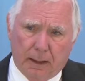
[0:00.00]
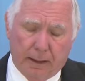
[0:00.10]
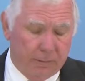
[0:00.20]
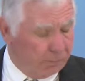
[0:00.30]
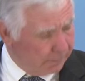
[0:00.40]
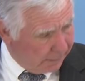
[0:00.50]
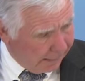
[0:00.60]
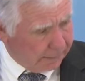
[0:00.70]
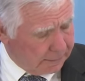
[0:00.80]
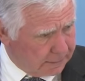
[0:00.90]
And
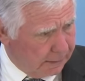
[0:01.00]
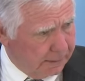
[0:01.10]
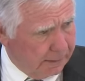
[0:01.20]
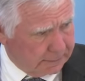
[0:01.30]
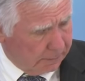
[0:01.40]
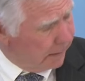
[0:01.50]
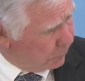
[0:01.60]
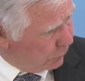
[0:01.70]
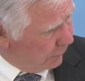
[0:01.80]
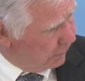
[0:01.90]
that, as I
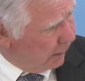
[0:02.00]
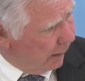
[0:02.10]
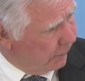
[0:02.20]
mentioned,